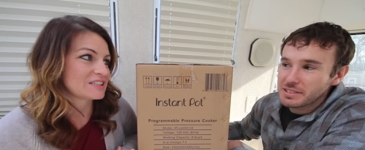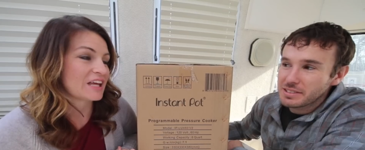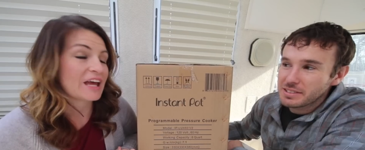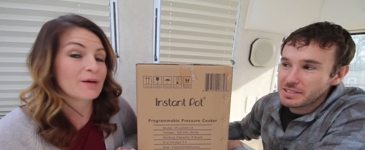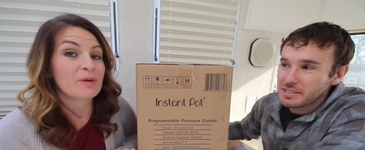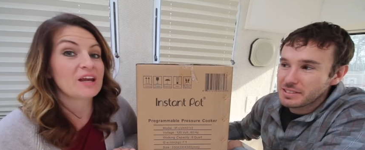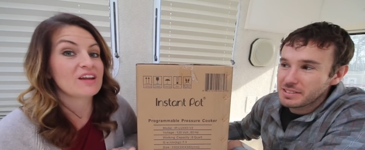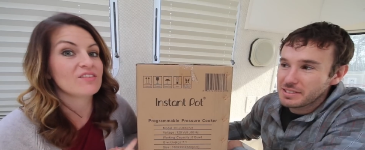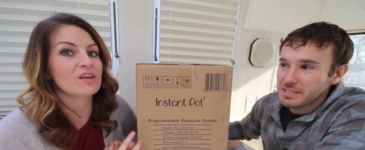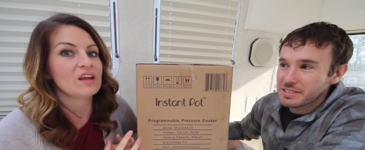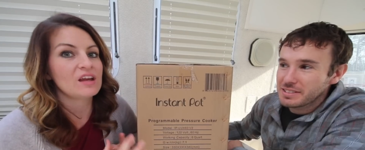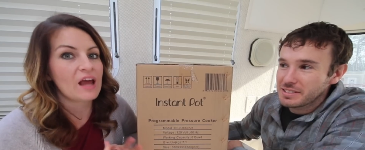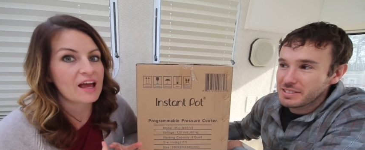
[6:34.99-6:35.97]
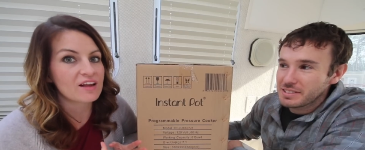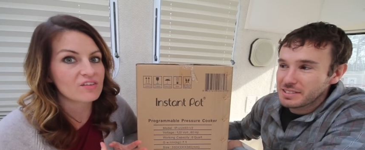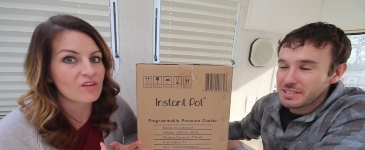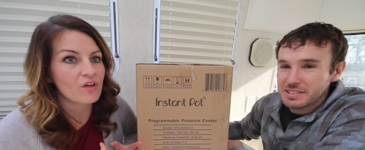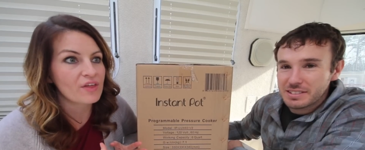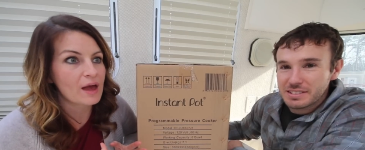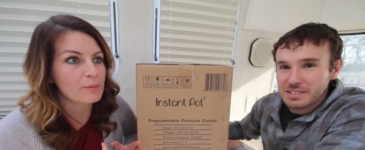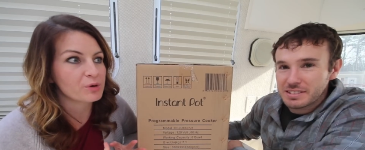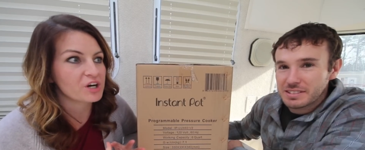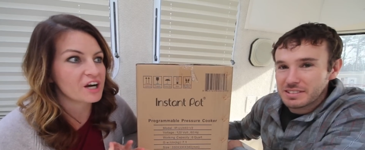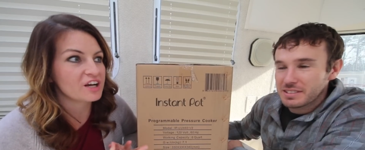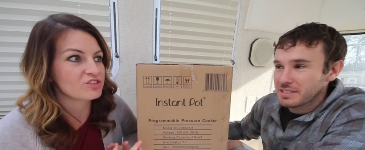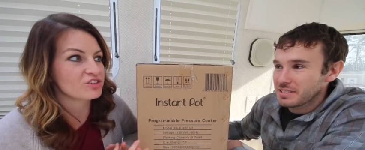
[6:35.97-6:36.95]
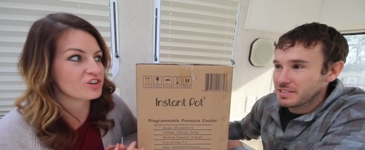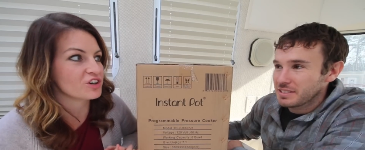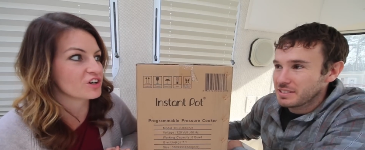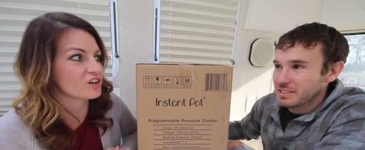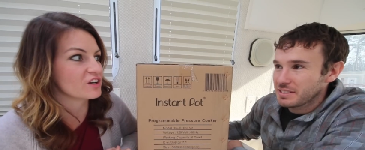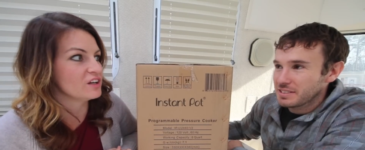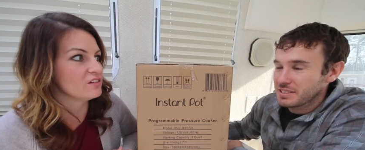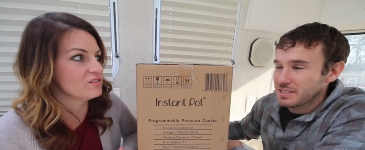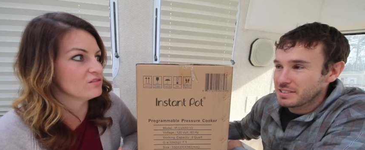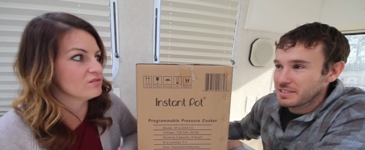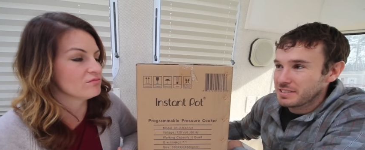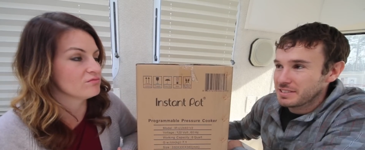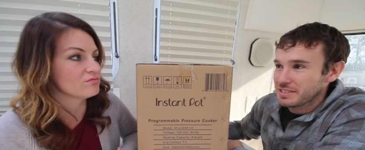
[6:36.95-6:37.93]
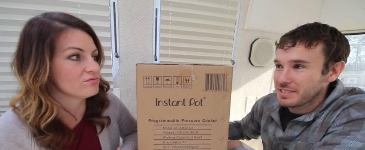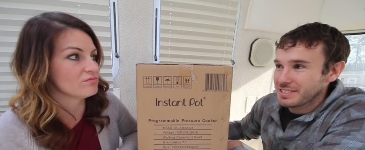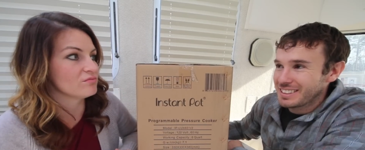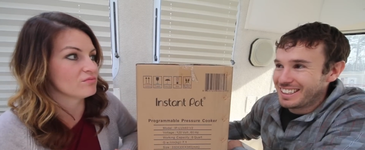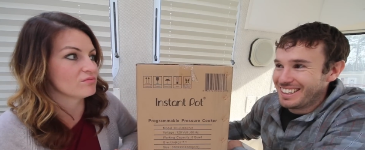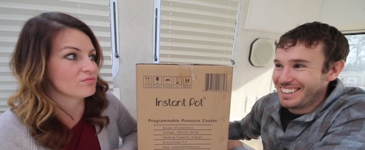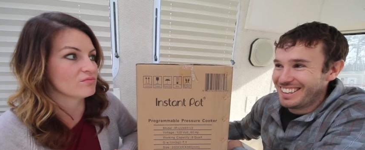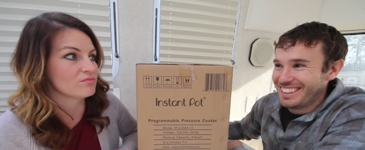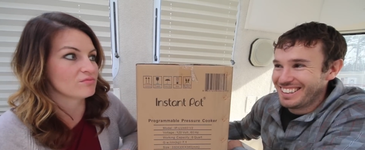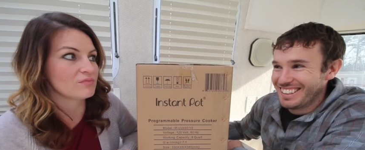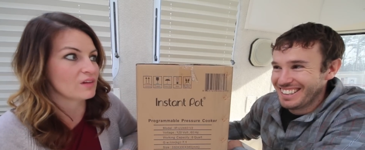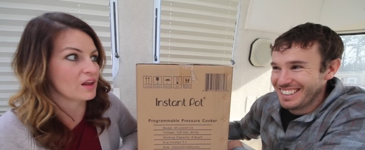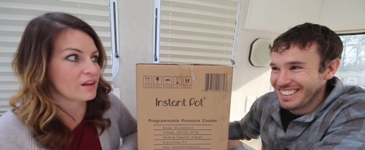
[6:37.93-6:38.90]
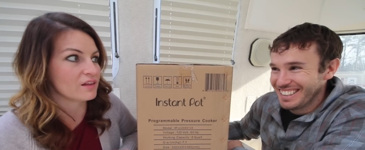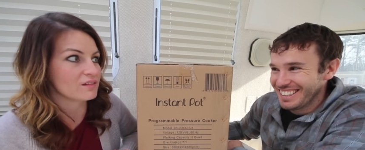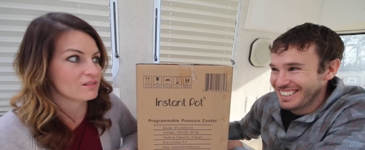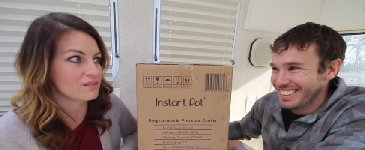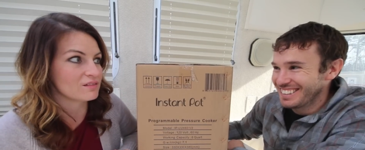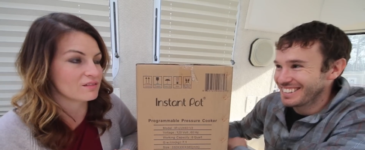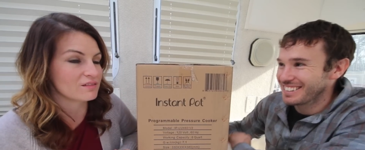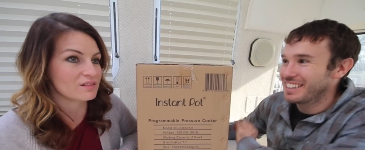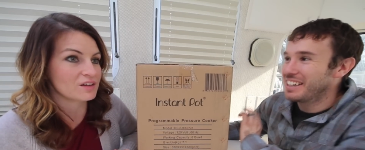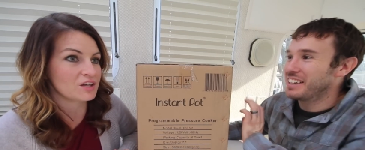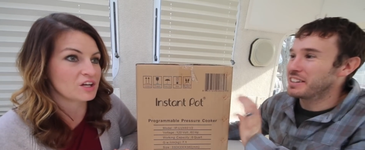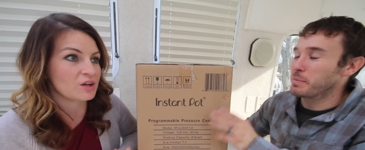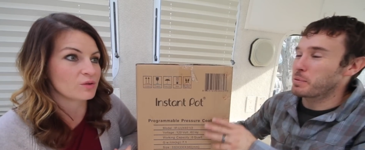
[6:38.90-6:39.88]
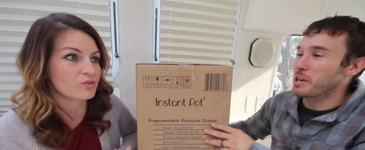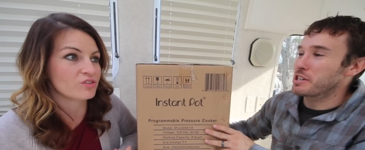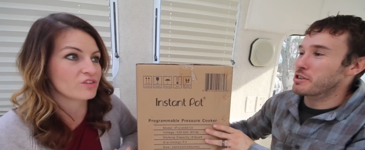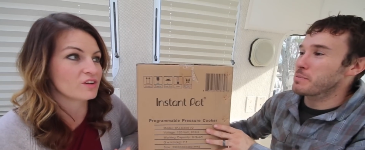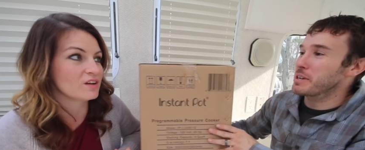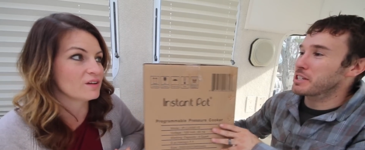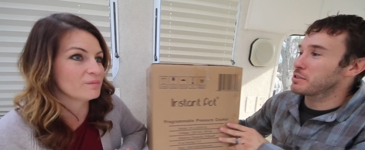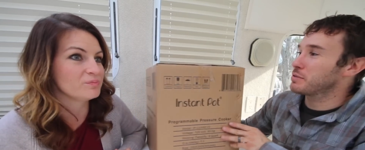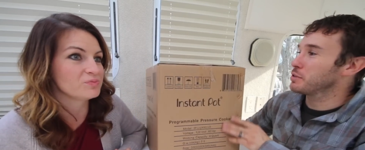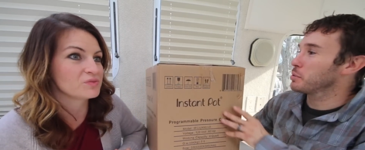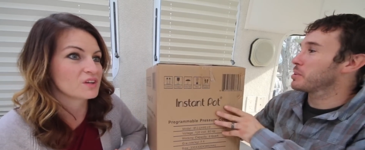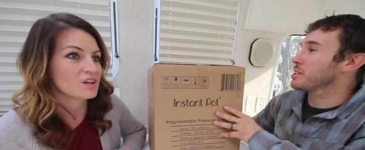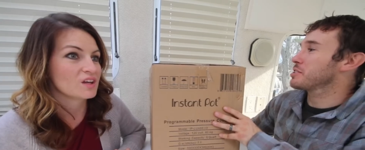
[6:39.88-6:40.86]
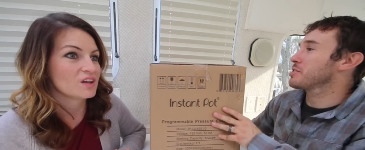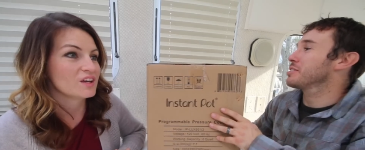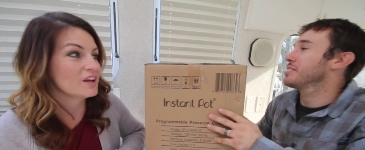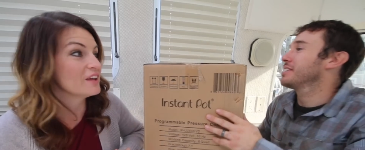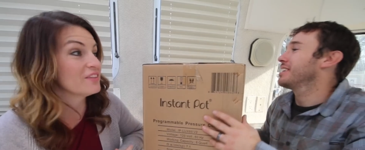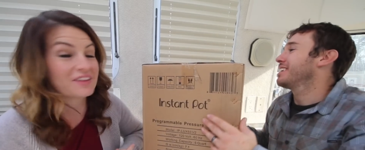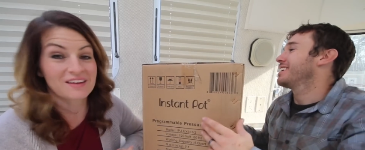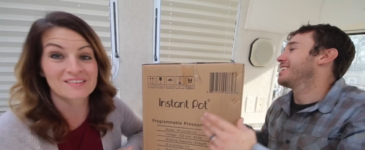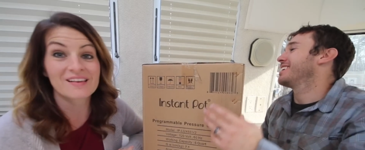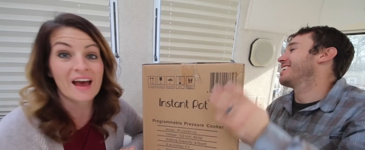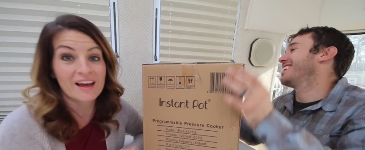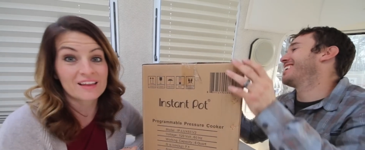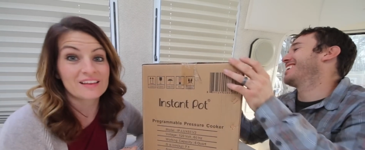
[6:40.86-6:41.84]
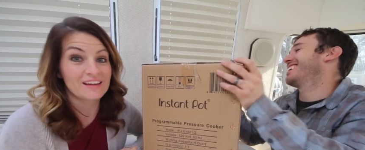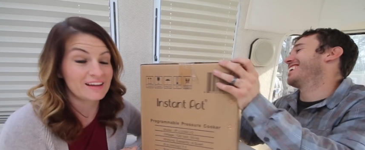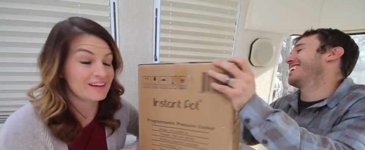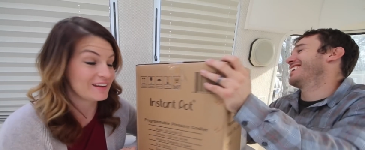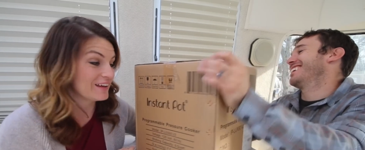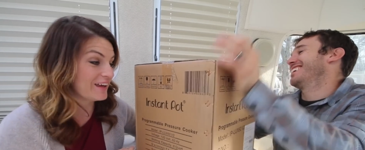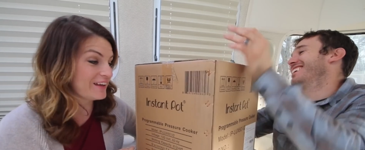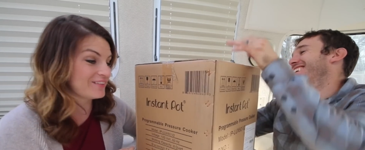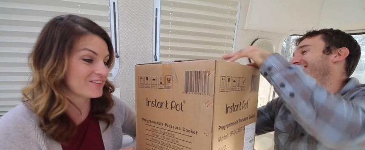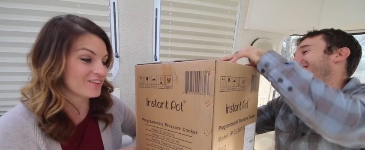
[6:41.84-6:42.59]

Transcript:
Speaker 1: Yeah, but it has all that pressure and... you
Speaker 2: know, the pressure makes you feel pressure?
Speaker 1: Exactly.
Speaker 2: It